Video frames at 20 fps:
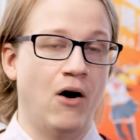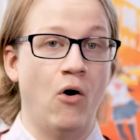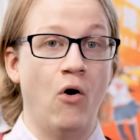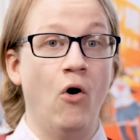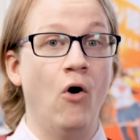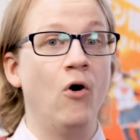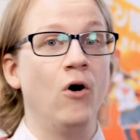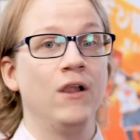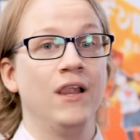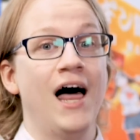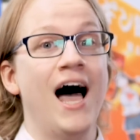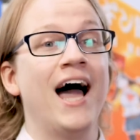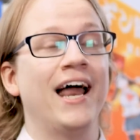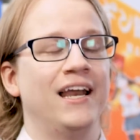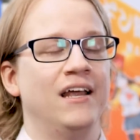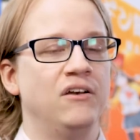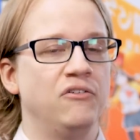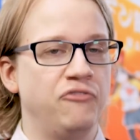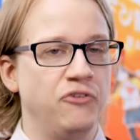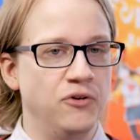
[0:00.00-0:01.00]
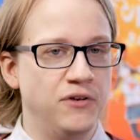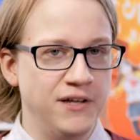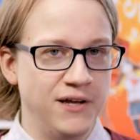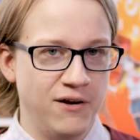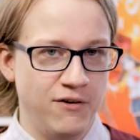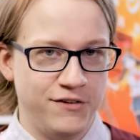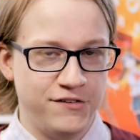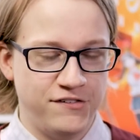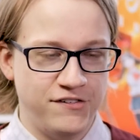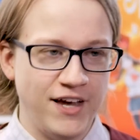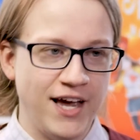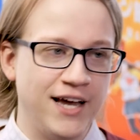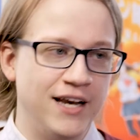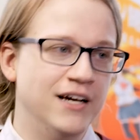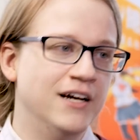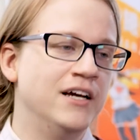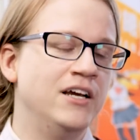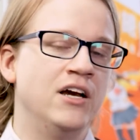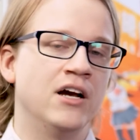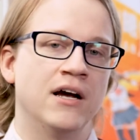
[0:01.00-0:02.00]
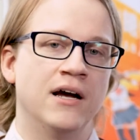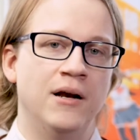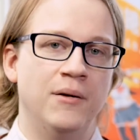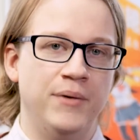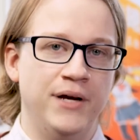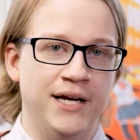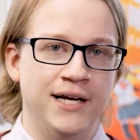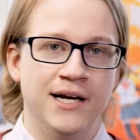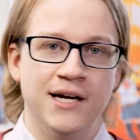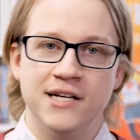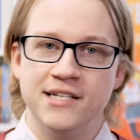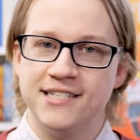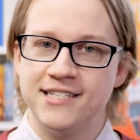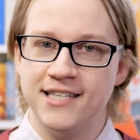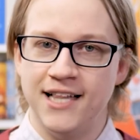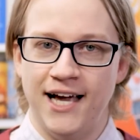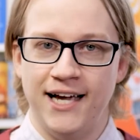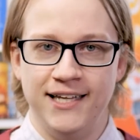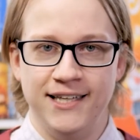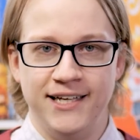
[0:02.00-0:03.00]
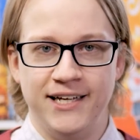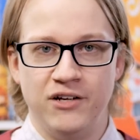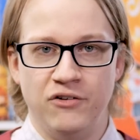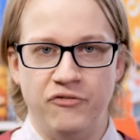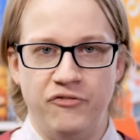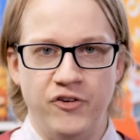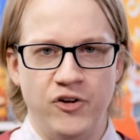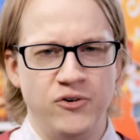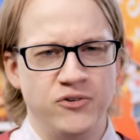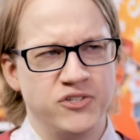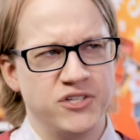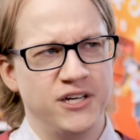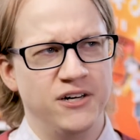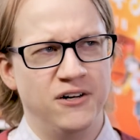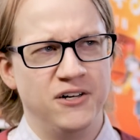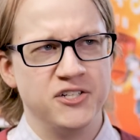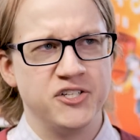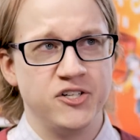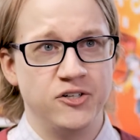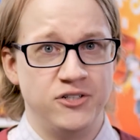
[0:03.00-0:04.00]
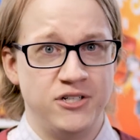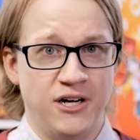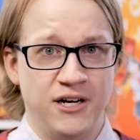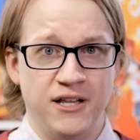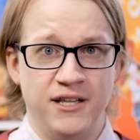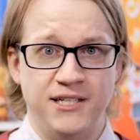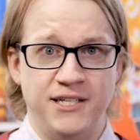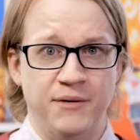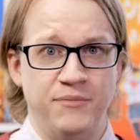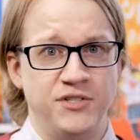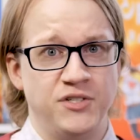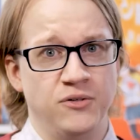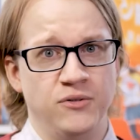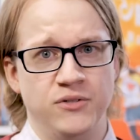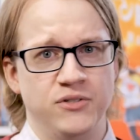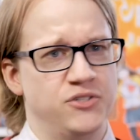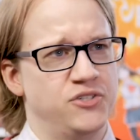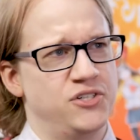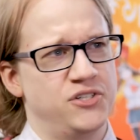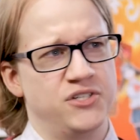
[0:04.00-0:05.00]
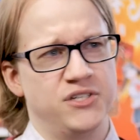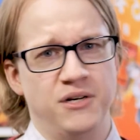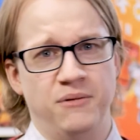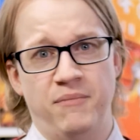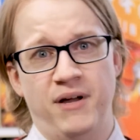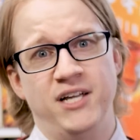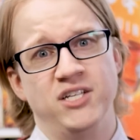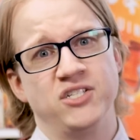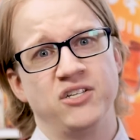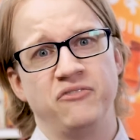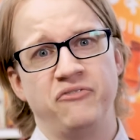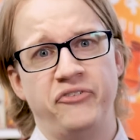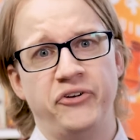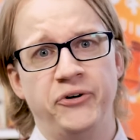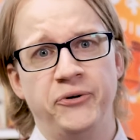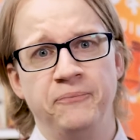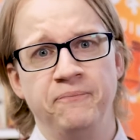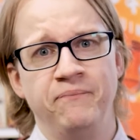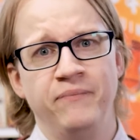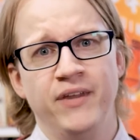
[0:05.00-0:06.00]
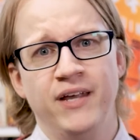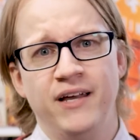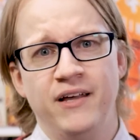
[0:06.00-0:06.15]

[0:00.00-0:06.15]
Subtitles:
a whole lot, and if you didn't see it, you're gonna be slightly confused. And also, Dawn of the Deep Soul is just an amazing film